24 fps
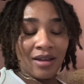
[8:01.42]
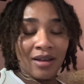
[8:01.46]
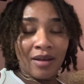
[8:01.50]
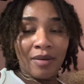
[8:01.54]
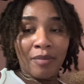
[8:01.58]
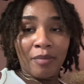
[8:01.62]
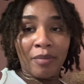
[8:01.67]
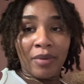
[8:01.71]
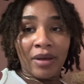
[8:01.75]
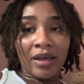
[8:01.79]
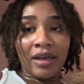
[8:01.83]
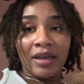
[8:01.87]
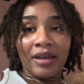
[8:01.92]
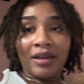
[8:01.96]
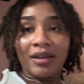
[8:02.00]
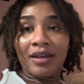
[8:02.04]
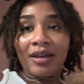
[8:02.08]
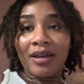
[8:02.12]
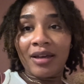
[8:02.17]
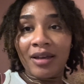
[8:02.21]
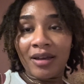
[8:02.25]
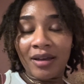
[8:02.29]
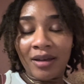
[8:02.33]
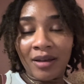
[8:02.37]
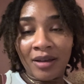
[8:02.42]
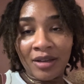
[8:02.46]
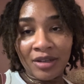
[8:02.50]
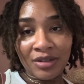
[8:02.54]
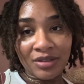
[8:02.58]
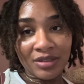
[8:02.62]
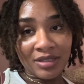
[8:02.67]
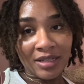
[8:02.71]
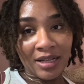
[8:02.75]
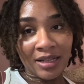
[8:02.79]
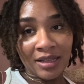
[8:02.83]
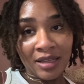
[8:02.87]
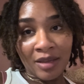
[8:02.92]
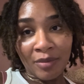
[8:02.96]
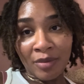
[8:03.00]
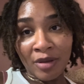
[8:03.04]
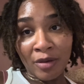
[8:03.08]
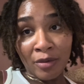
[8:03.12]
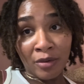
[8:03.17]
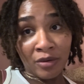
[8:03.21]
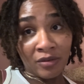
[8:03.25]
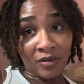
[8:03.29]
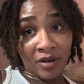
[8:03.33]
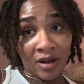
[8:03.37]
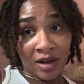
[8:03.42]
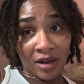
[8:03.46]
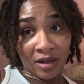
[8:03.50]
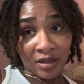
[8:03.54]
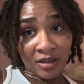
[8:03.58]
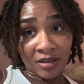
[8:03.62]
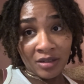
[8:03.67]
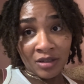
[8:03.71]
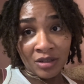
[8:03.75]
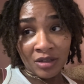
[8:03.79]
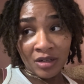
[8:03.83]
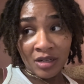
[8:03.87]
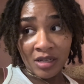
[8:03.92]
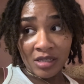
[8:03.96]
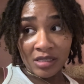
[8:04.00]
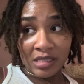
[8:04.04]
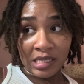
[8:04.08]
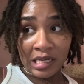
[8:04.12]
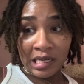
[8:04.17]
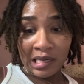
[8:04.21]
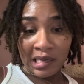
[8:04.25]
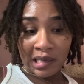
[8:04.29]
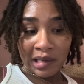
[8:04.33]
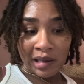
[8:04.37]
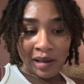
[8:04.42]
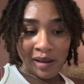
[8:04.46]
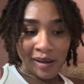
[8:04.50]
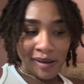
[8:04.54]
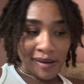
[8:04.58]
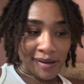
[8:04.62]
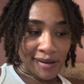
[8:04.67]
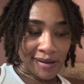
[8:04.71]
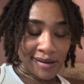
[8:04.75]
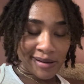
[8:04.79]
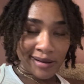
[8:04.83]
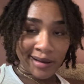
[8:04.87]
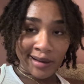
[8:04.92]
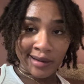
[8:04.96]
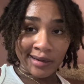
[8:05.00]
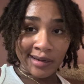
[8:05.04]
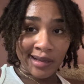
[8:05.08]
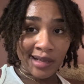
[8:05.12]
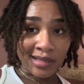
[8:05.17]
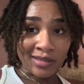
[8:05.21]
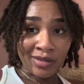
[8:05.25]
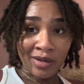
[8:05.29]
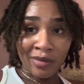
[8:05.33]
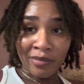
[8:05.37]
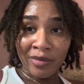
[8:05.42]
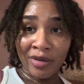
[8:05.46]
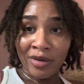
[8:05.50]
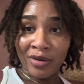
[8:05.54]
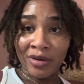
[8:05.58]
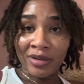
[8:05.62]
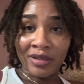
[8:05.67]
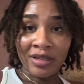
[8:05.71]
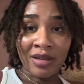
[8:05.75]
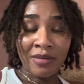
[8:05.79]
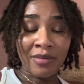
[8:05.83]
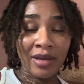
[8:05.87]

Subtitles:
But you just gotta let people rock, you know what I'm saying? And that's gonna be on them